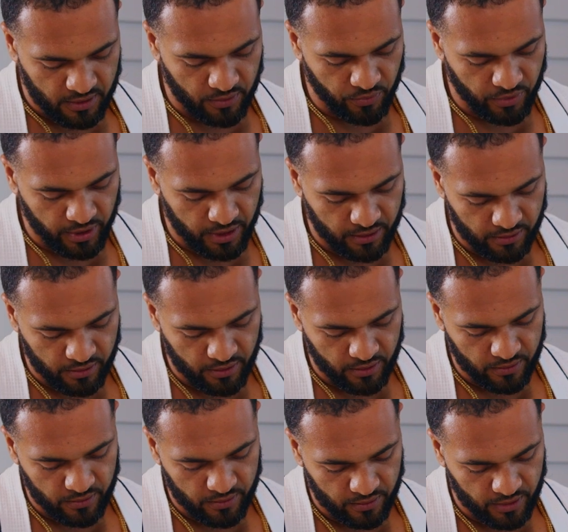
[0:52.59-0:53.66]
somewhere, you
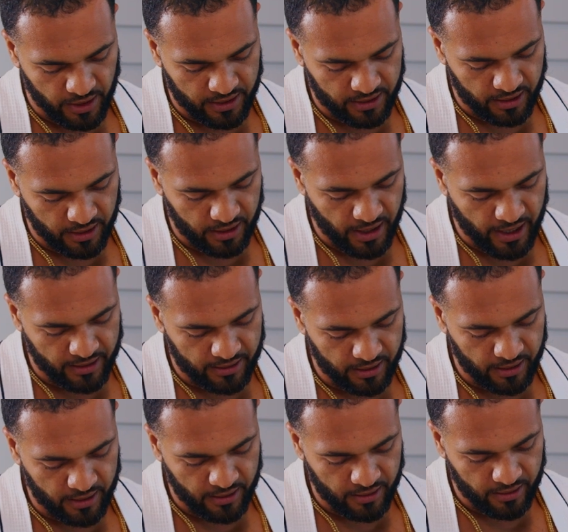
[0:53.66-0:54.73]
know, nice and
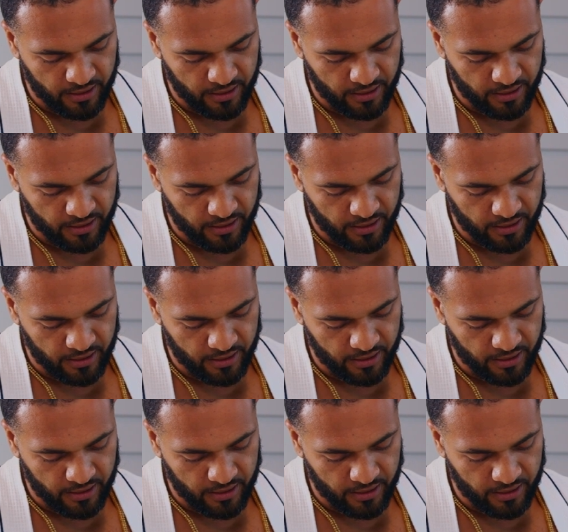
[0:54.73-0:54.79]
classy.